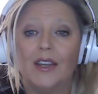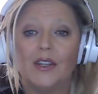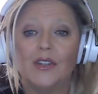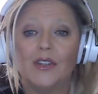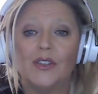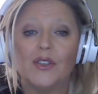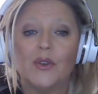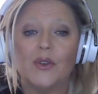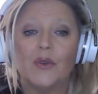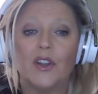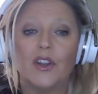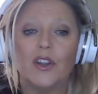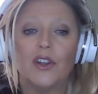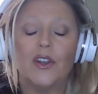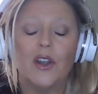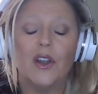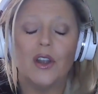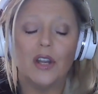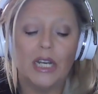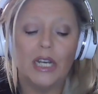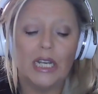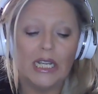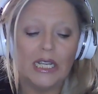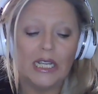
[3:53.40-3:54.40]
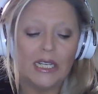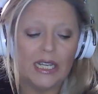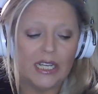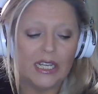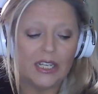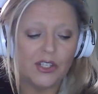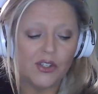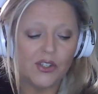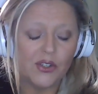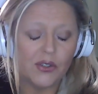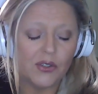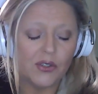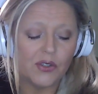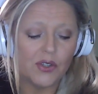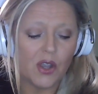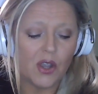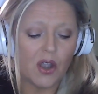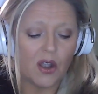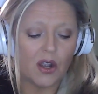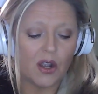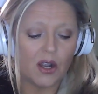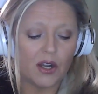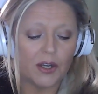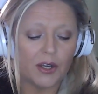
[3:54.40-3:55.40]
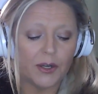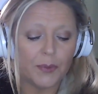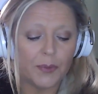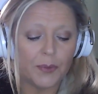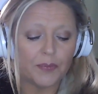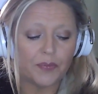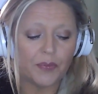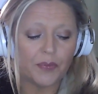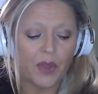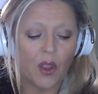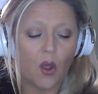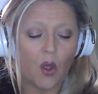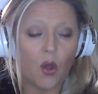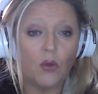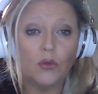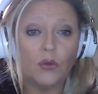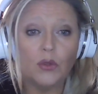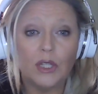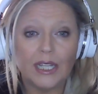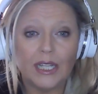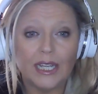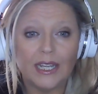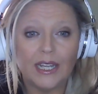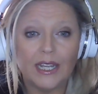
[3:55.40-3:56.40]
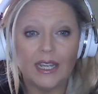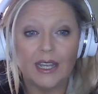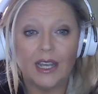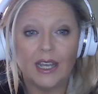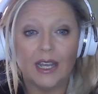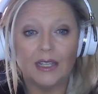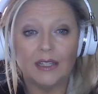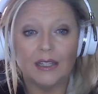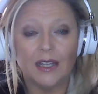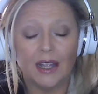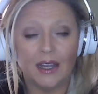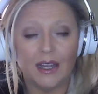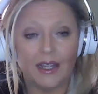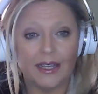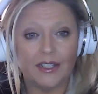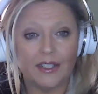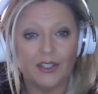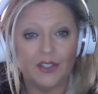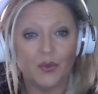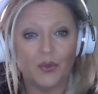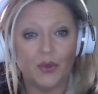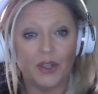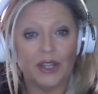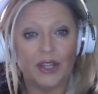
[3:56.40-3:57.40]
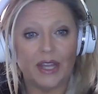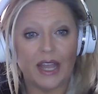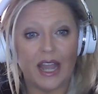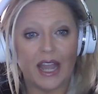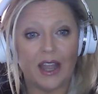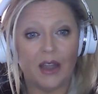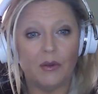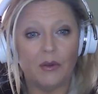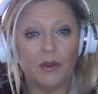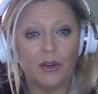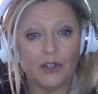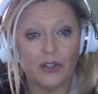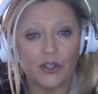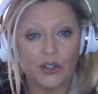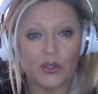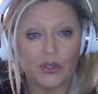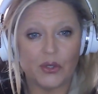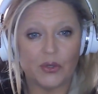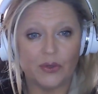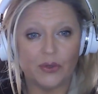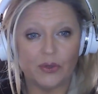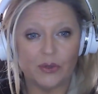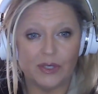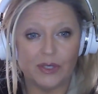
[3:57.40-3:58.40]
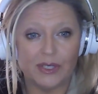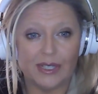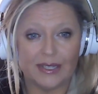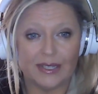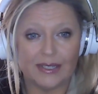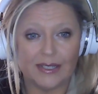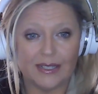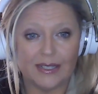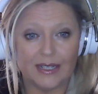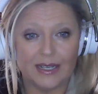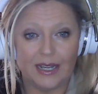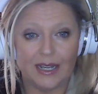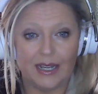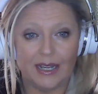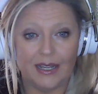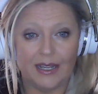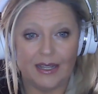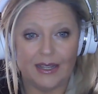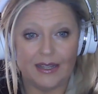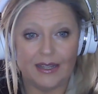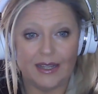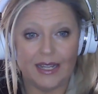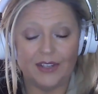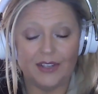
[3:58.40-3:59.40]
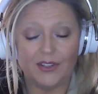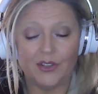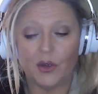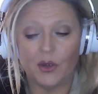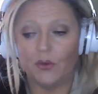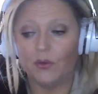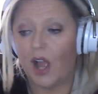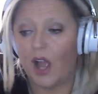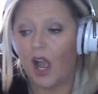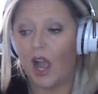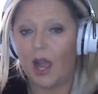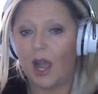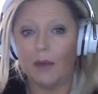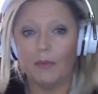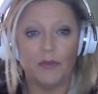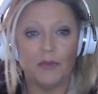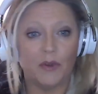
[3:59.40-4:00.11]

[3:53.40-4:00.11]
So our guardian angels are only aligned with our soul's destiny. They don't hop